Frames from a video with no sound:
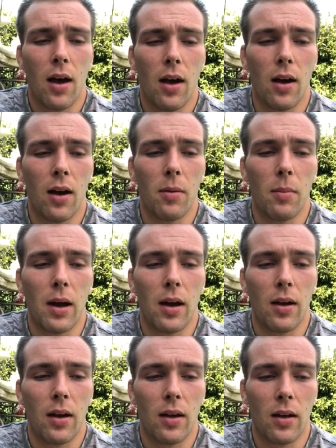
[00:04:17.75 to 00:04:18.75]
I
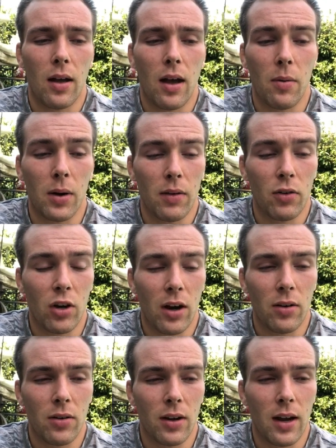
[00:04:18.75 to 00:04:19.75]
want to give a shout
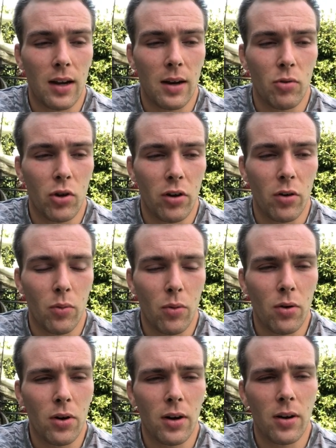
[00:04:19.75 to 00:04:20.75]
out to a guy named Jerry
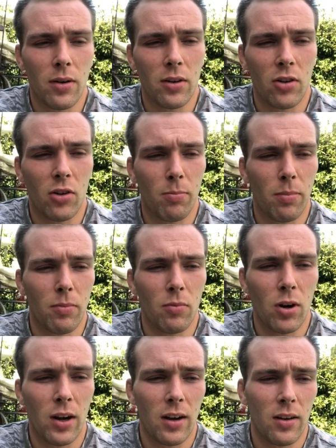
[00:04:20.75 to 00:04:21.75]
Ward, who has a
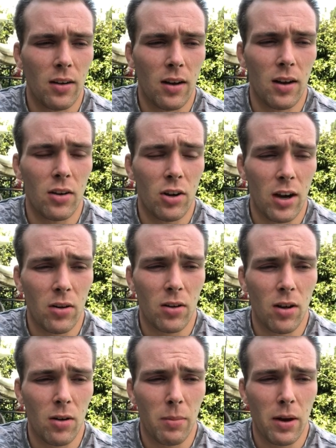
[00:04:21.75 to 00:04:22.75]
training channel
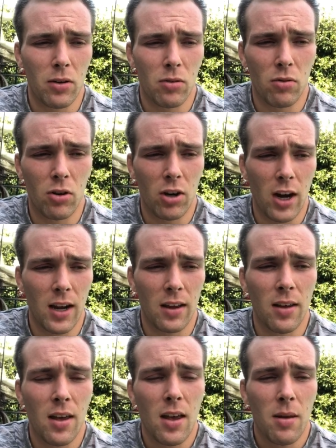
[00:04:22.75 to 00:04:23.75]
called BioStreet Training,
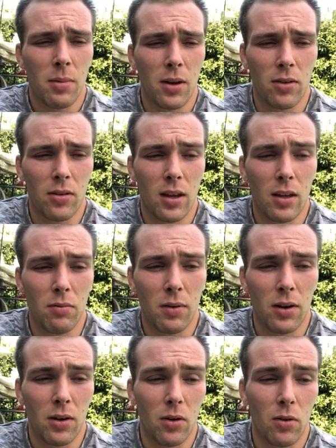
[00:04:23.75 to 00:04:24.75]
because his
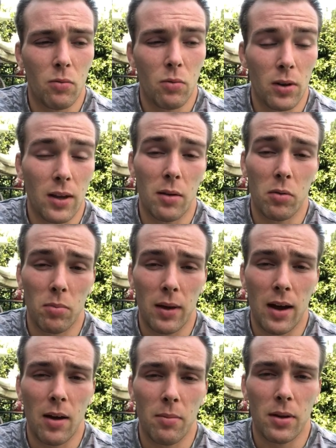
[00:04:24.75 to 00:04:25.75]
video really helped me
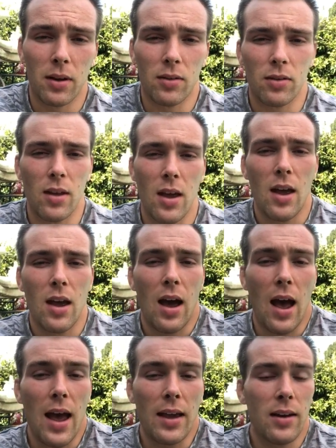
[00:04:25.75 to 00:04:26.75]
out, because
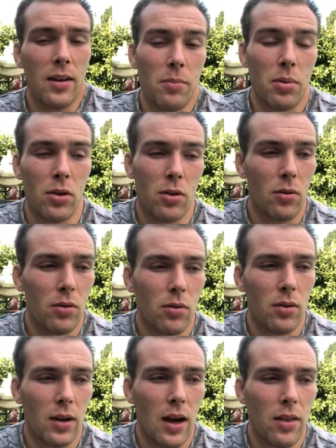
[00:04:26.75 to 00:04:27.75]
I couldn't put 2 and 2
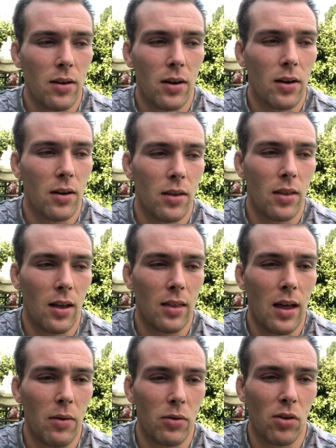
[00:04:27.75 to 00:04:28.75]
together that
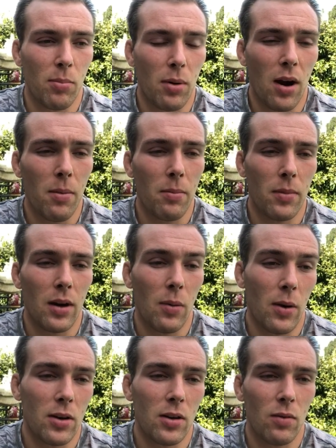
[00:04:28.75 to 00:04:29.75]
was the problem, and I
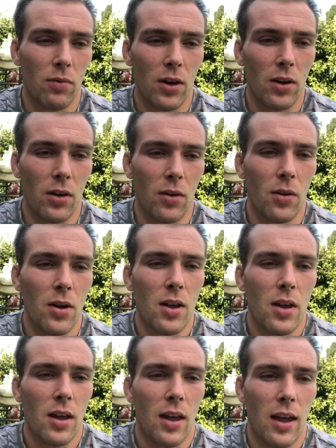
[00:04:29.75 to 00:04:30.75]
watched his video
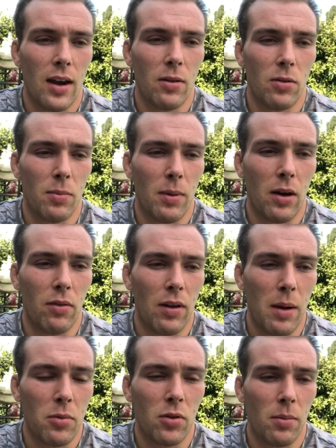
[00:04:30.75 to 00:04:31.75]
and it was about
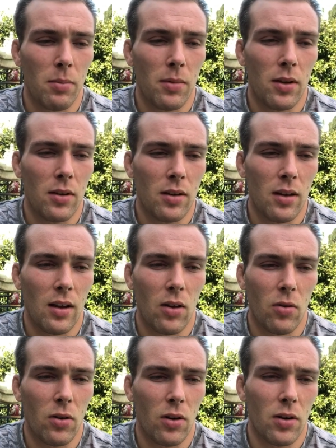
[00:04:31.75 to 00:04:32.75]
fiber supplements,
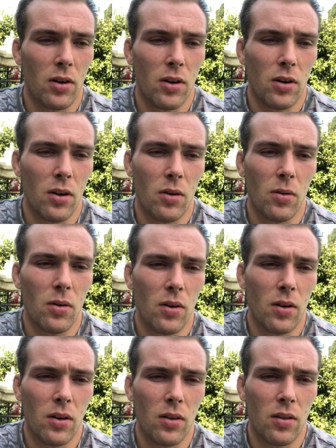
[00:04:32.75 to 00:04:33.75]
or
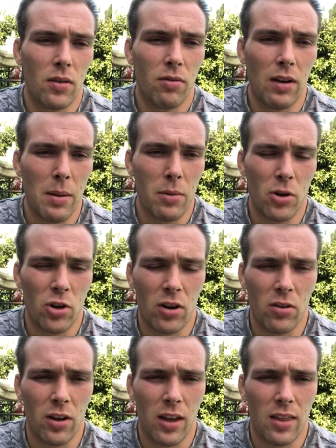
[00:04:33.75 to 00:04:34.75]
fiber in
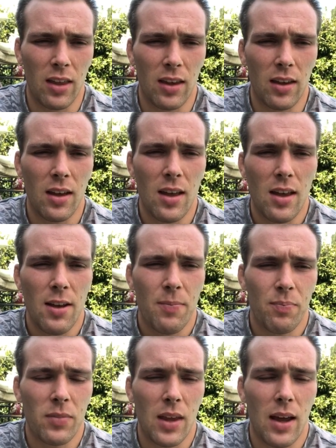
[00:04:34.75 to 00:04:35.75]
general, I think,
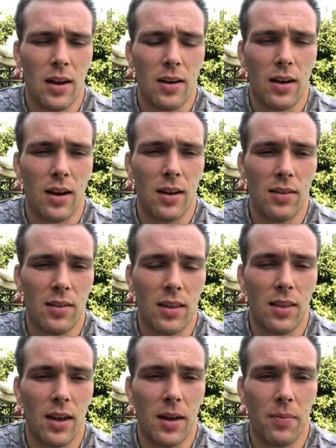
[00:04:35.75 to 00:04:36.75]
and he
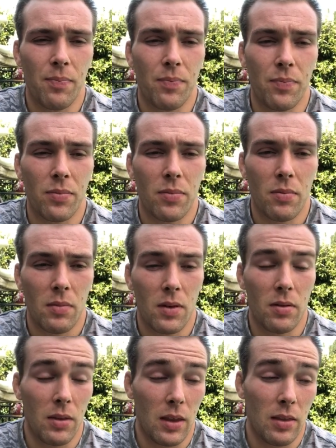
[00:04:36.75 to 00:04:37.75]
said that
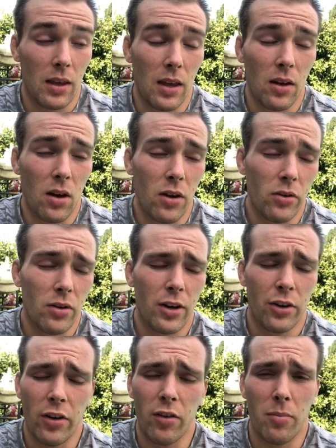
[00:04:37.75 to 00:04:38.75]
they can cause you
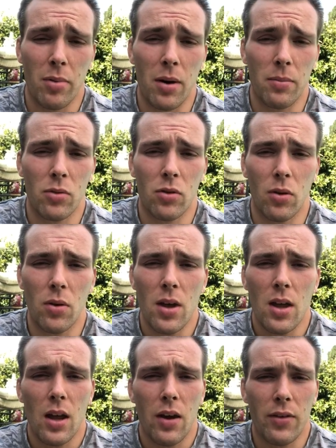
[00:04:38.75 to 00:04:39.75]
digestive problems. So
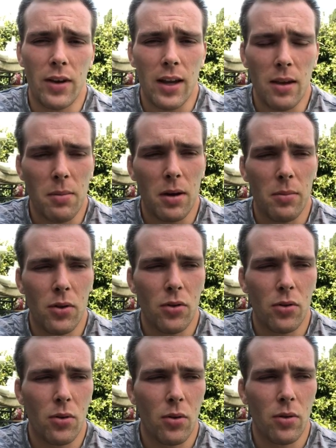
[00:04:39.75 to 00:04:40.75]
if you're taking
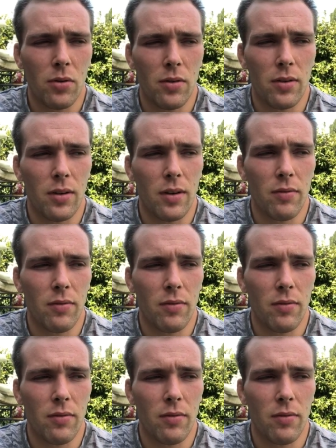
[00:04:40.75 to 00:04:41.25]
Metamucil and